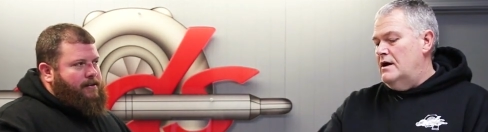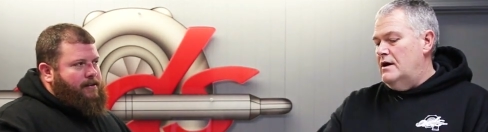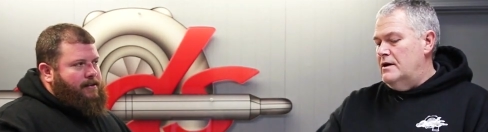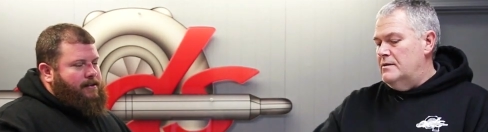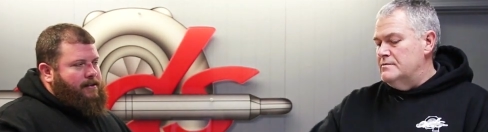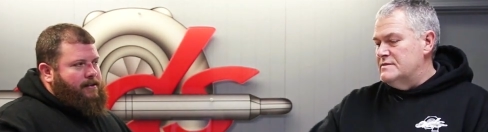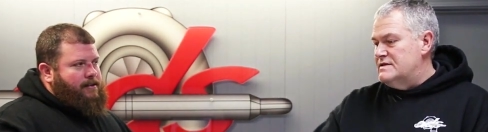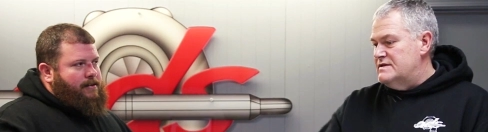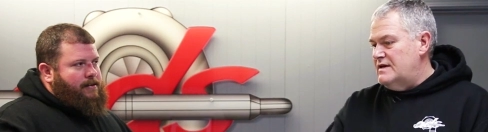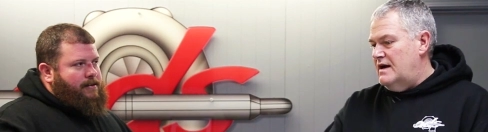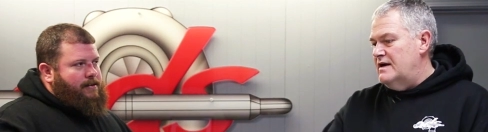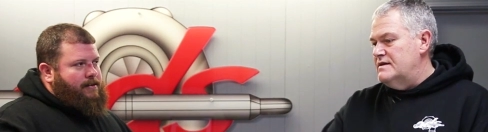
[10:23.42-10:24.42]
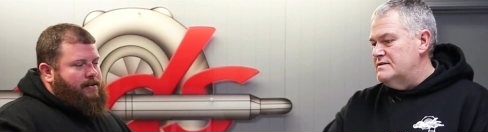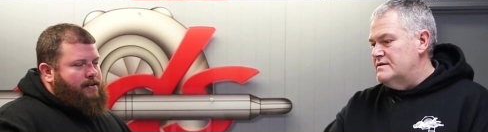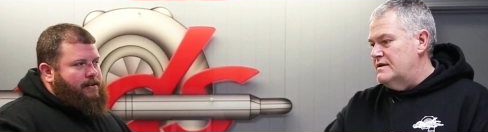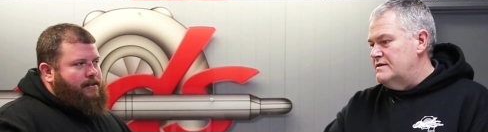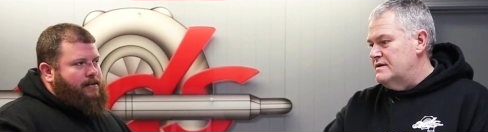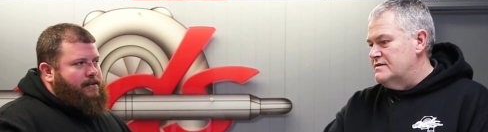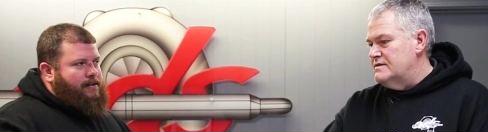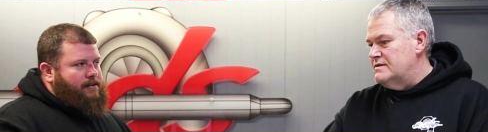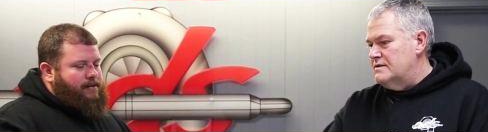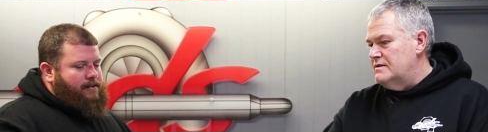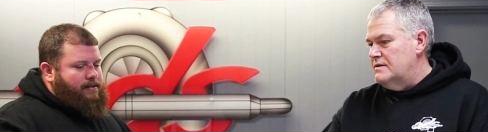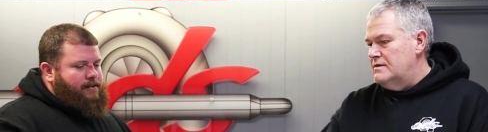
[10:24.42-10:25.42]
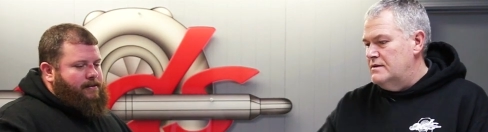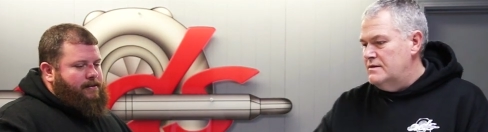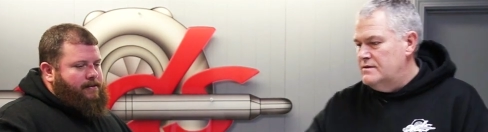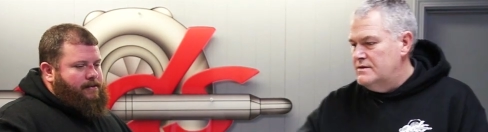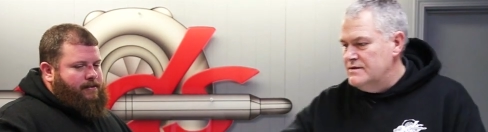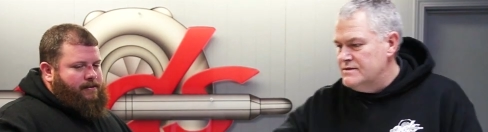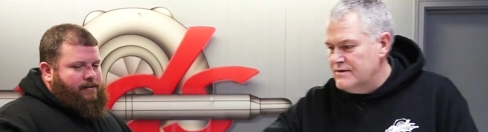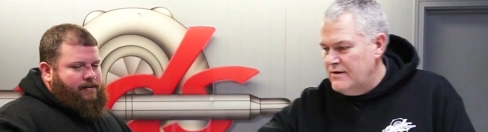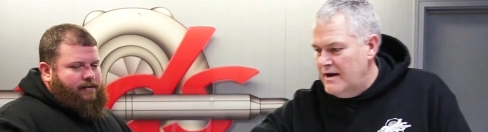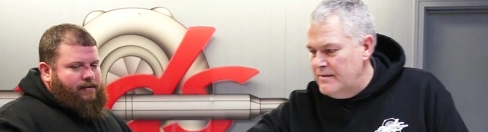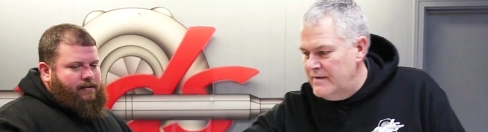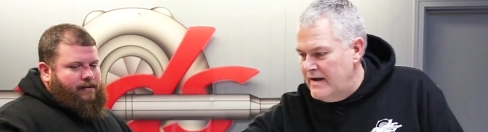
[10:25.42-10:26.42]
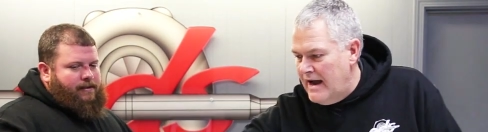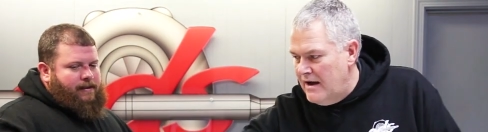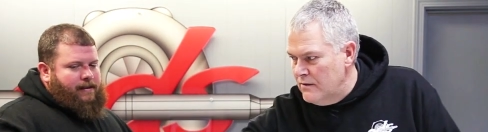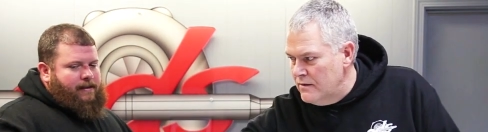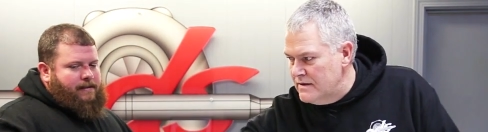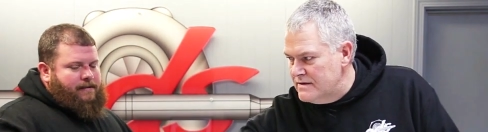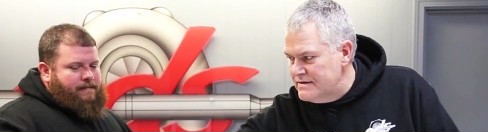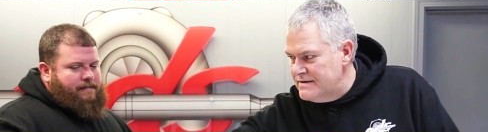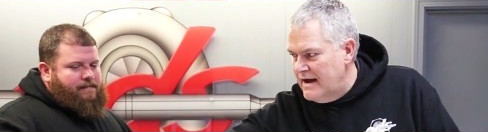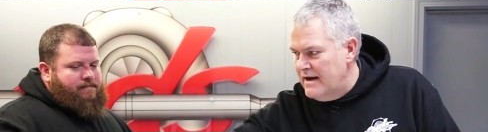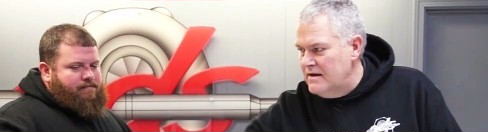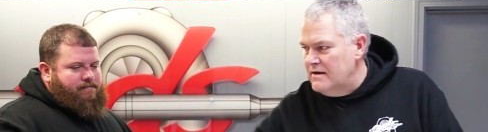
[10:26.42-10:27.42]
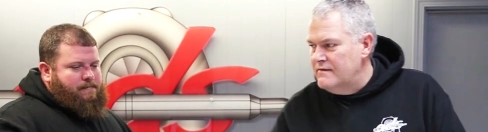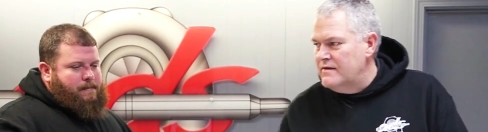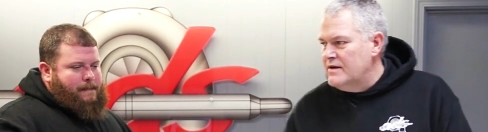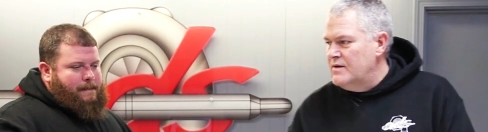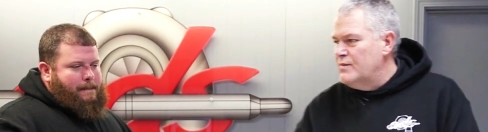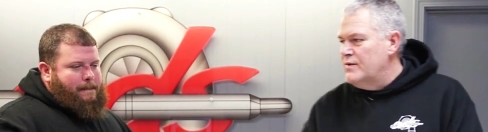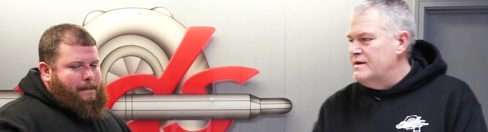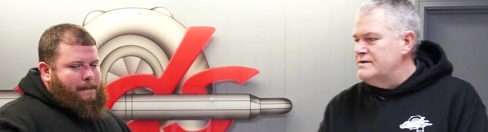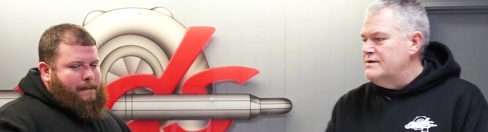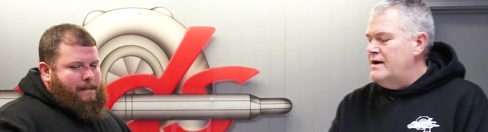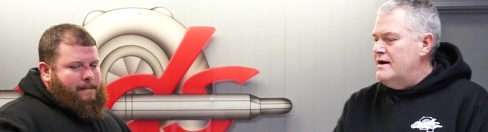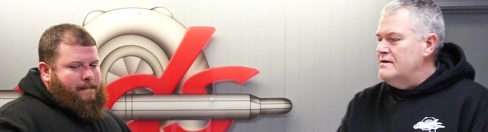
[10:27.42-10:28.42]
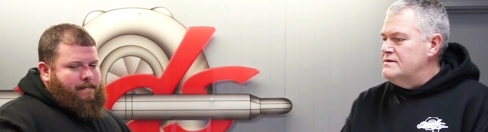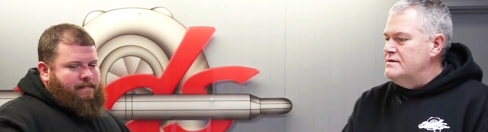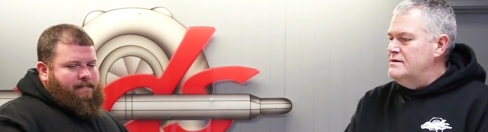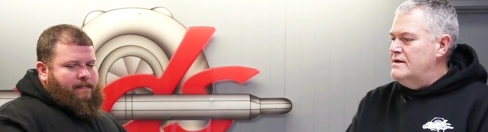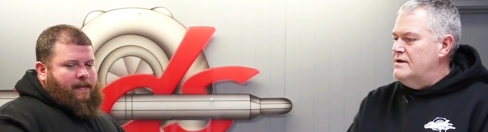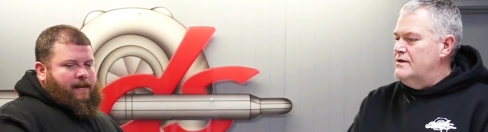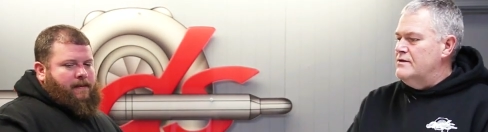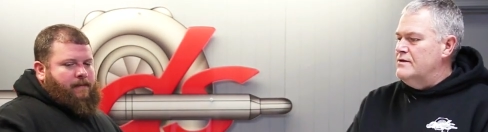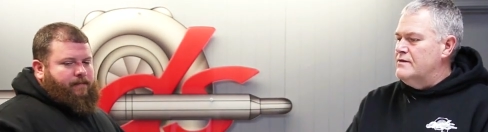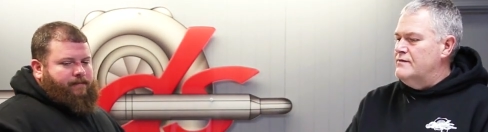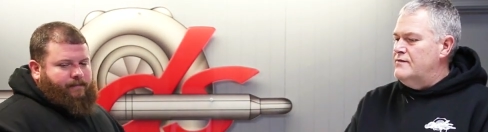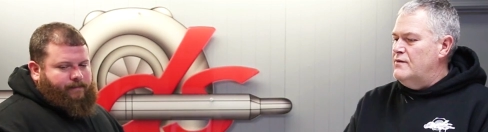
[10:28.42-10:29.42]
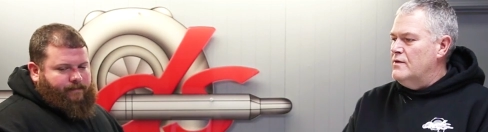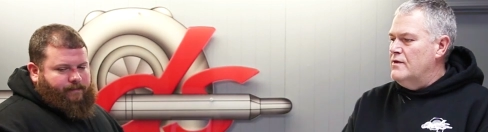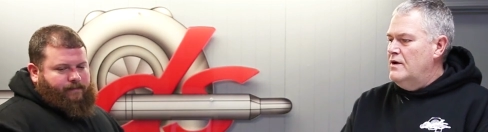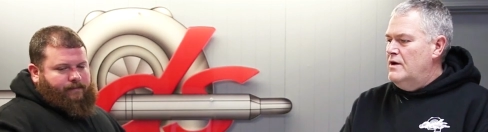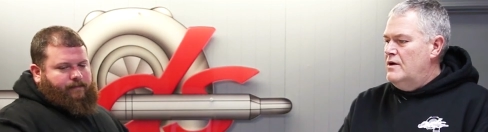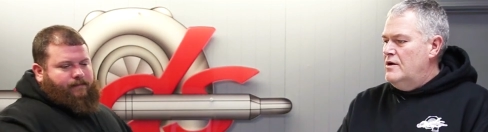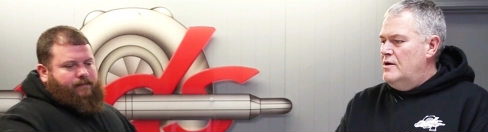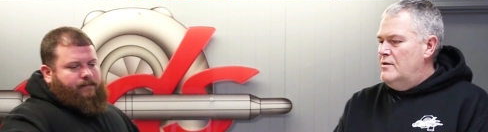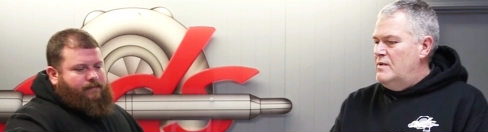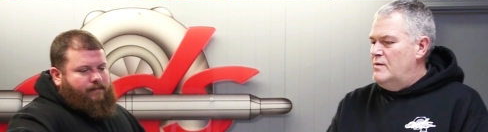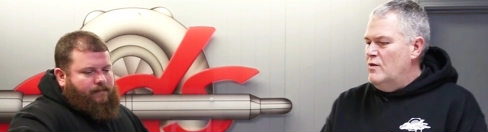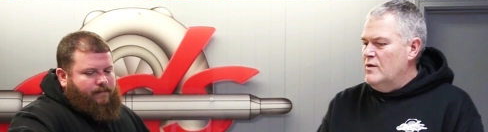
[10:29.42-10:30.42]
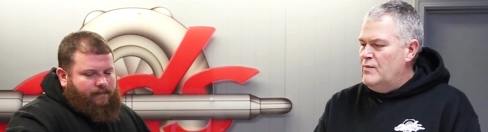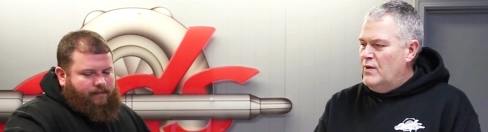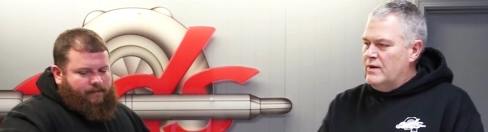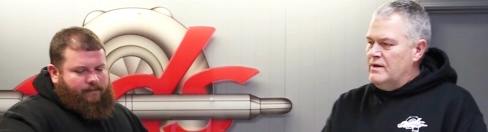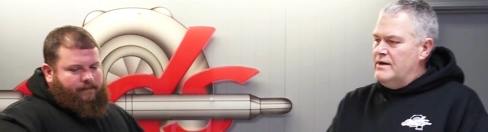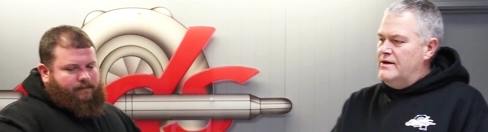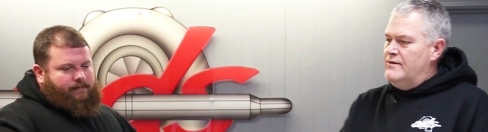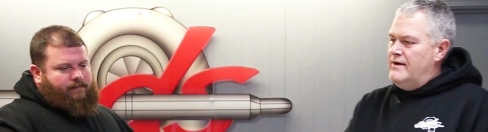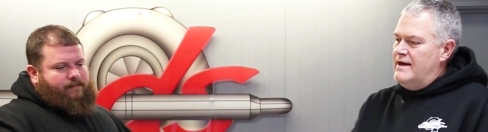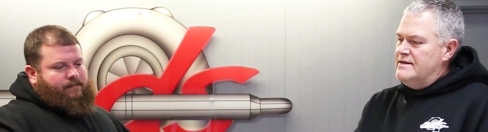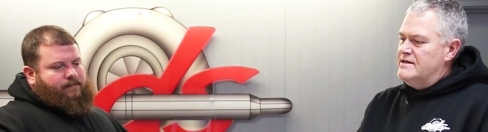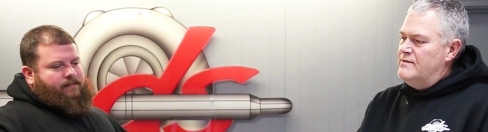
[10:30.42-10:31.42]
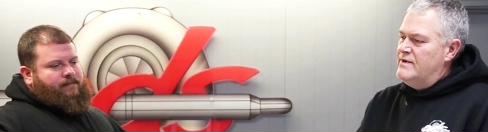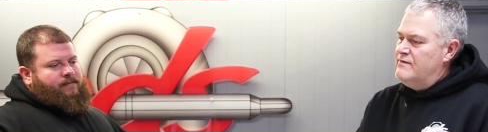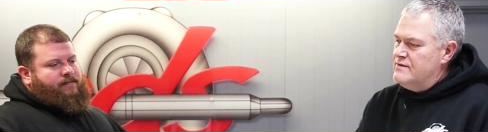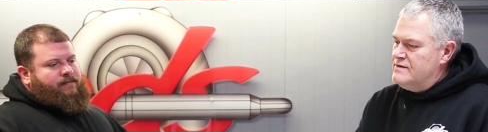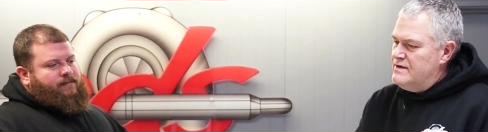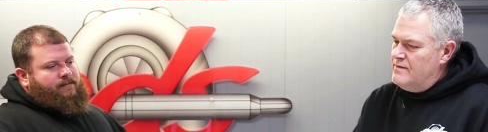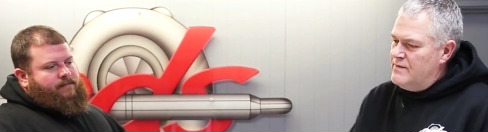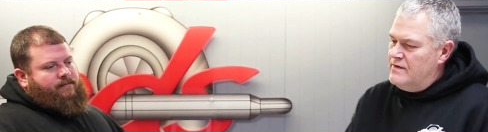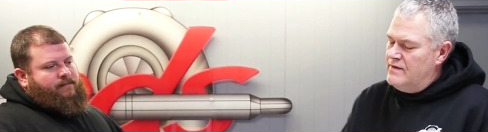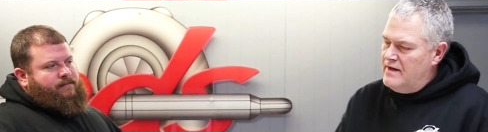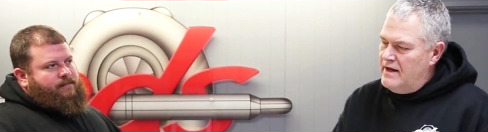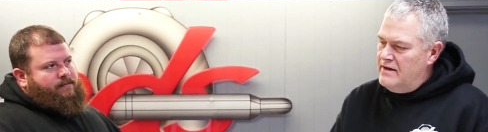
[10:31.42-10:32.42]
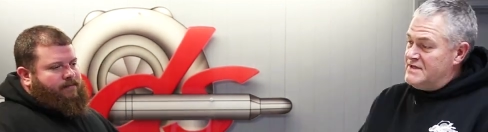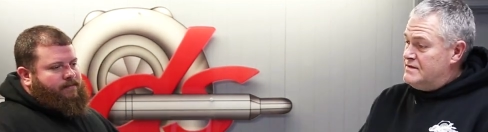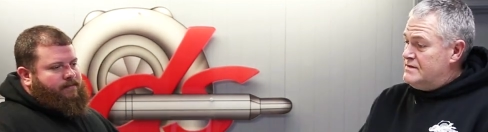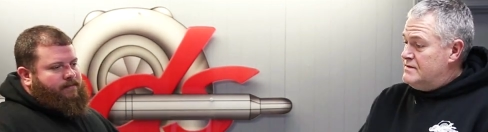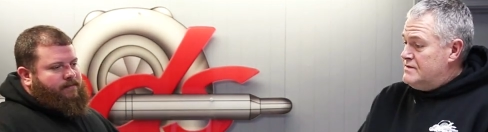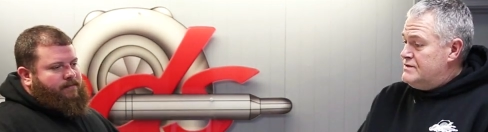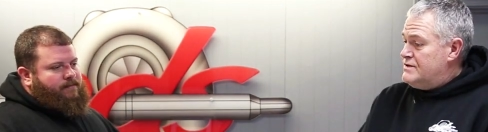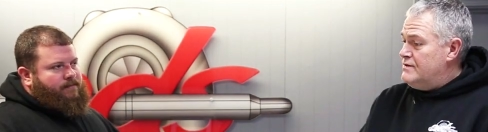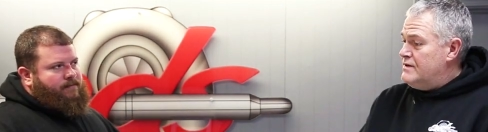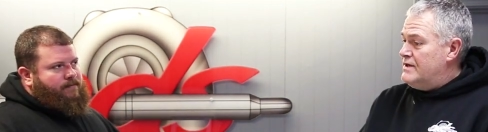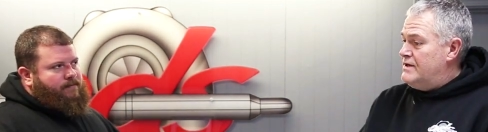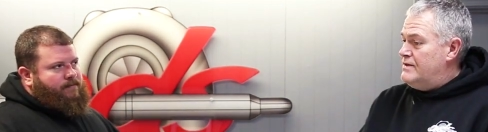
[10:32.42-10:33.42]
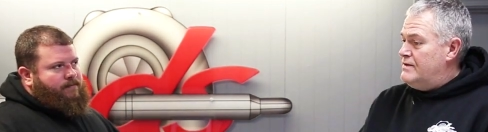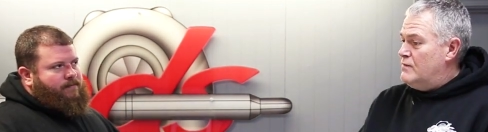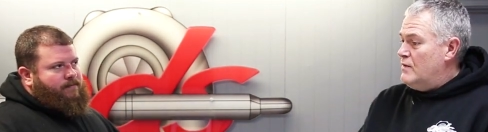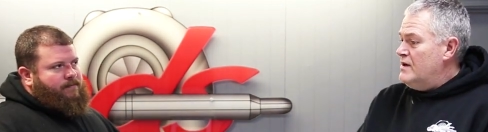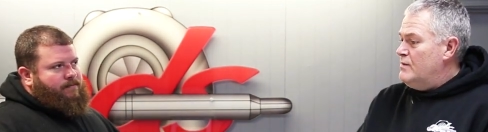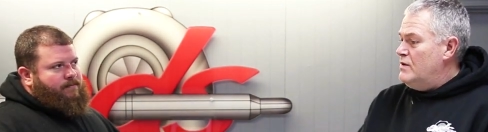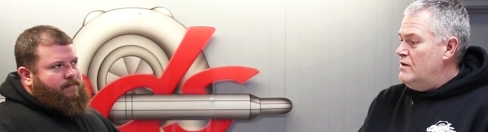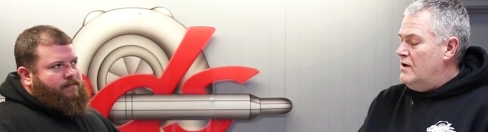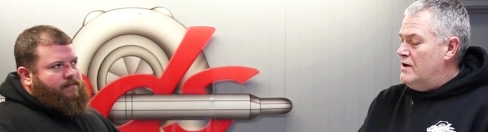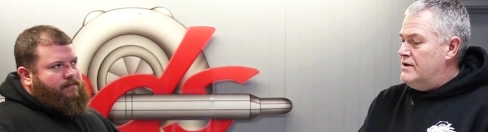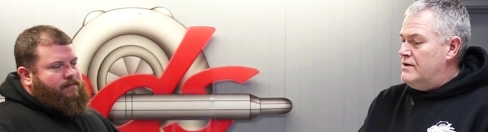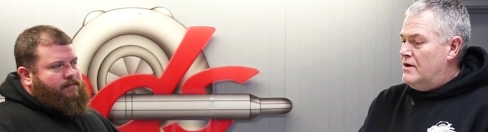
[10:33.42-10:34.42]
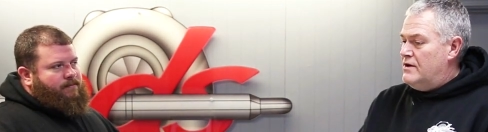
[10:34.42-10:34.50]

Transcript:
Speaker 1: um, size that doesn't describe the outlet style of the compressor housing that you're looking for. But more importantly, you're asking me for something that is, is certainly runnable on an,